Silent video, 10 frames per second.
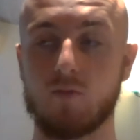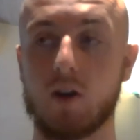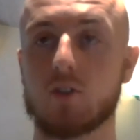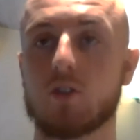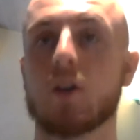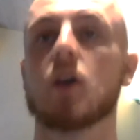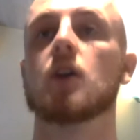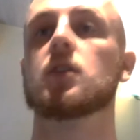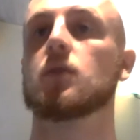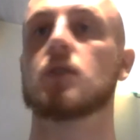rush.
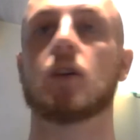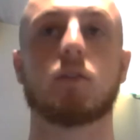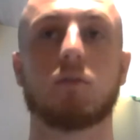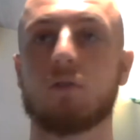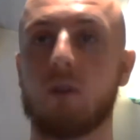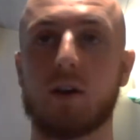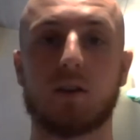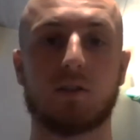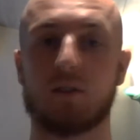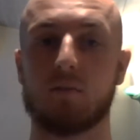So I said
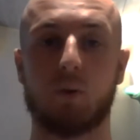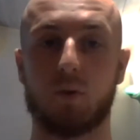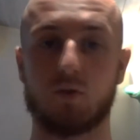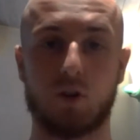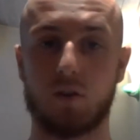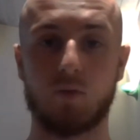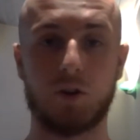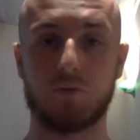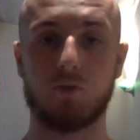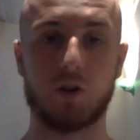great, didn't bother trying to
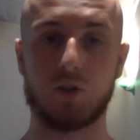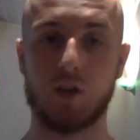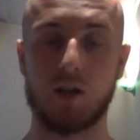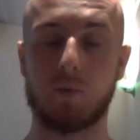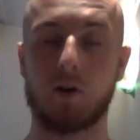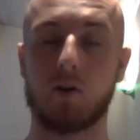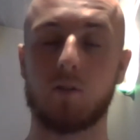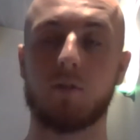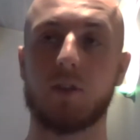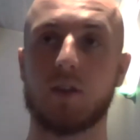really rush any
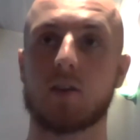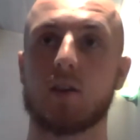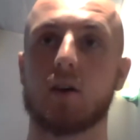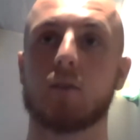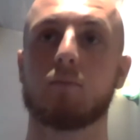part of the